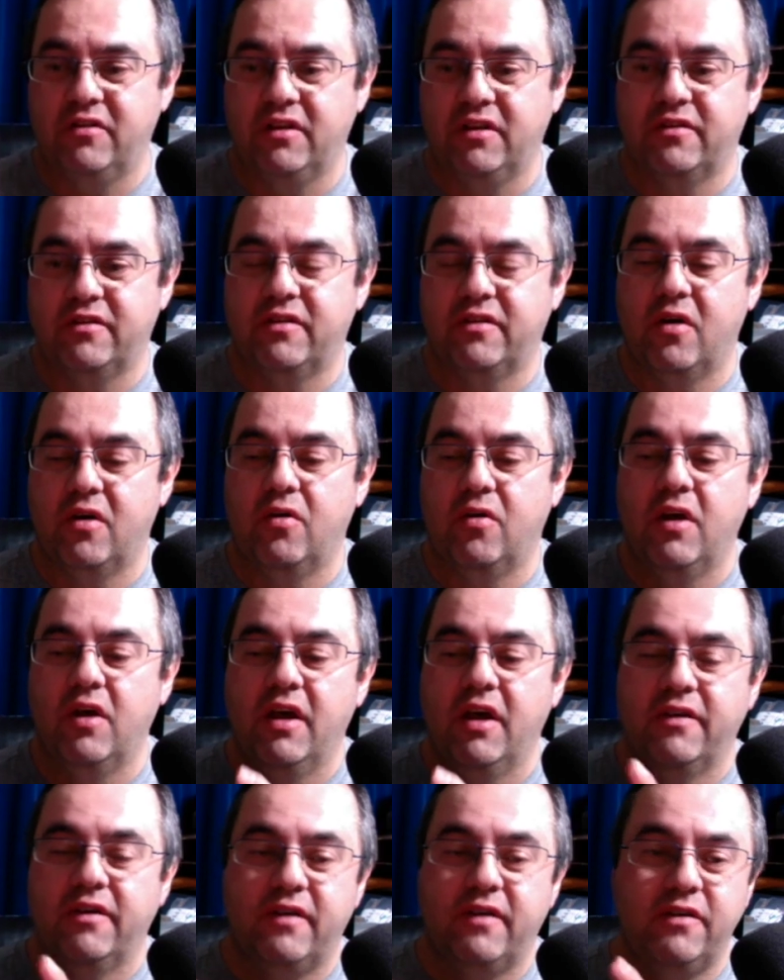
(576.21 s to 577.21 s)
So
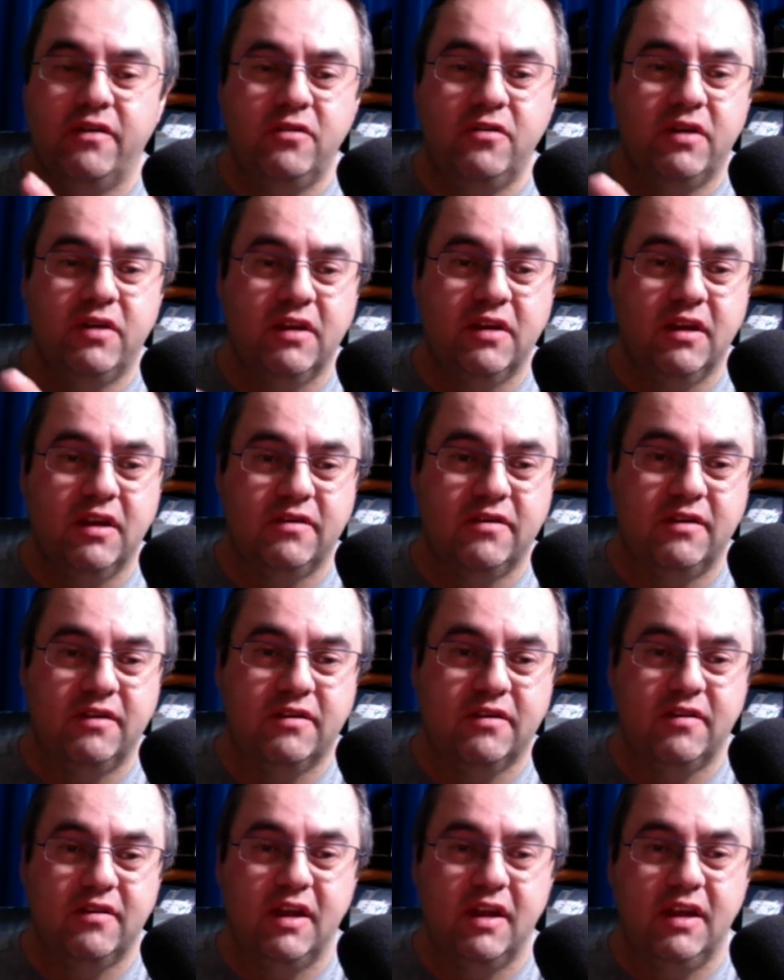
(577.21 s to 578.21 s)
it says you can get
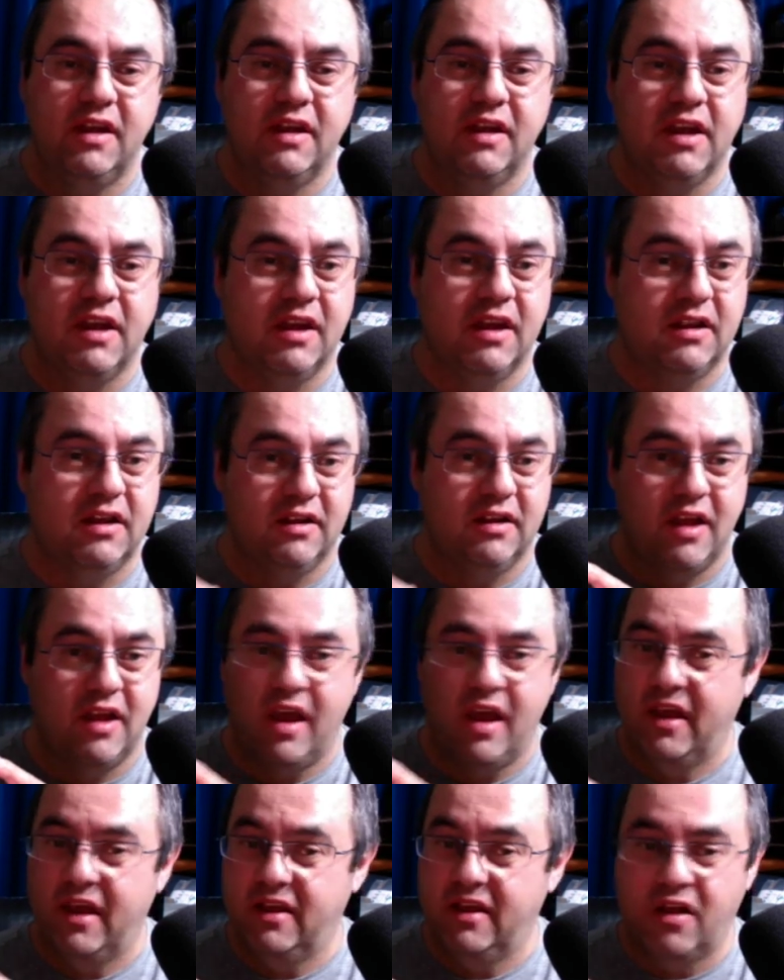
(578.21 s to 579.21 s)
16 again, and
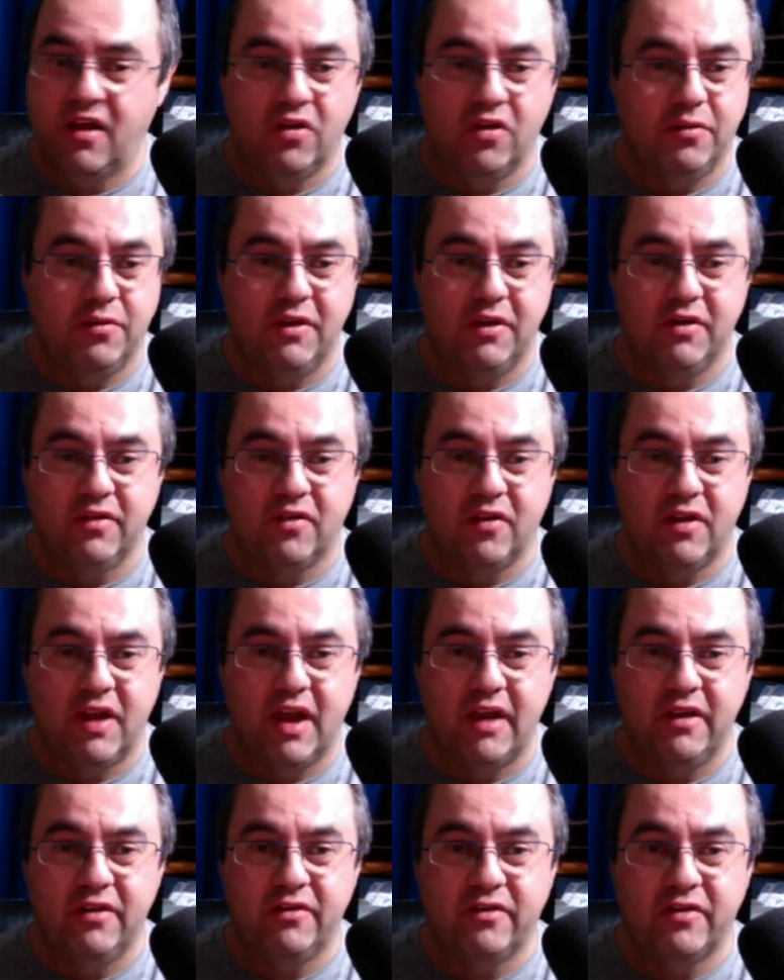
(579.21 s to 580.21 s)
it all depends on how
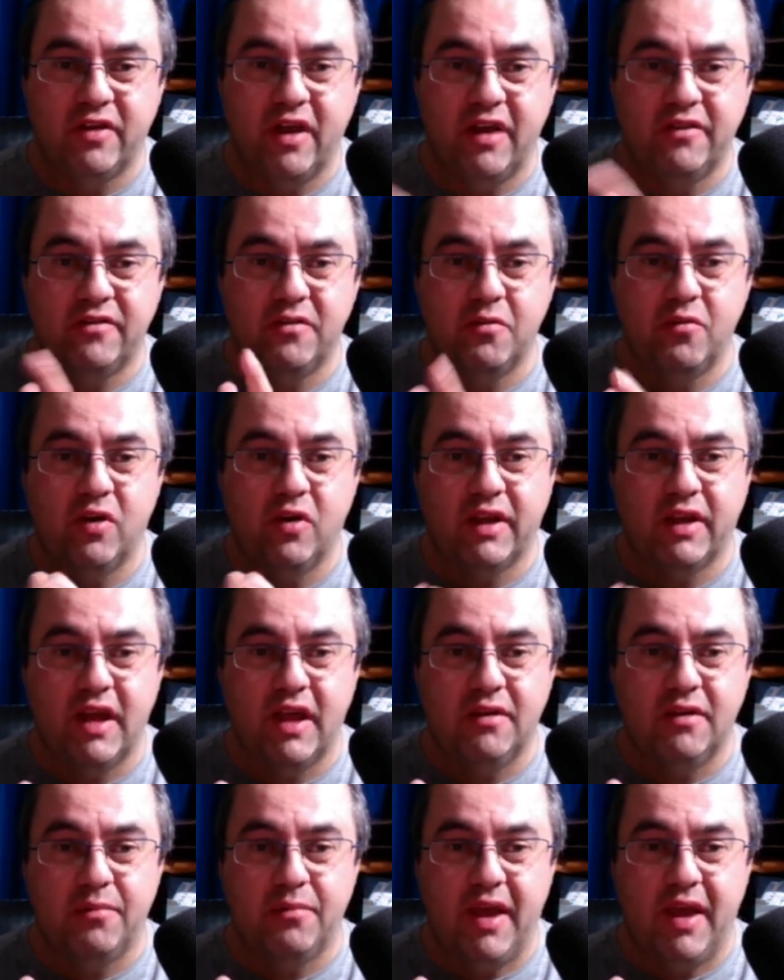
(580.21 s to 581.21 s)
you slice them, what kind
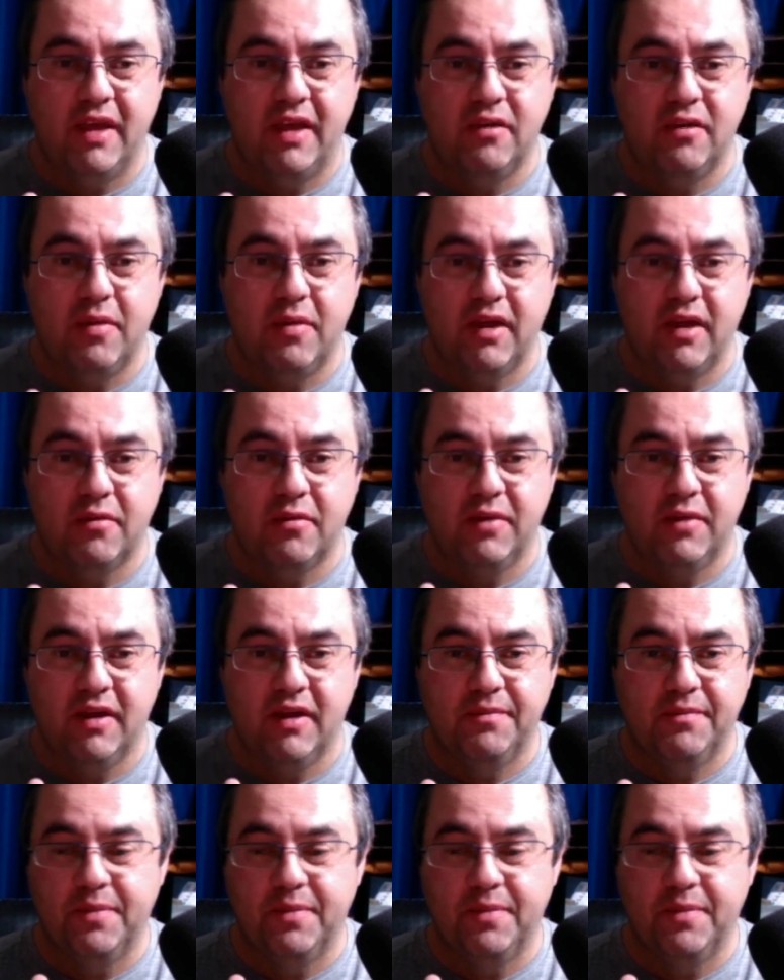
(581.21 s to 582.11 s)
of pan you bake them in.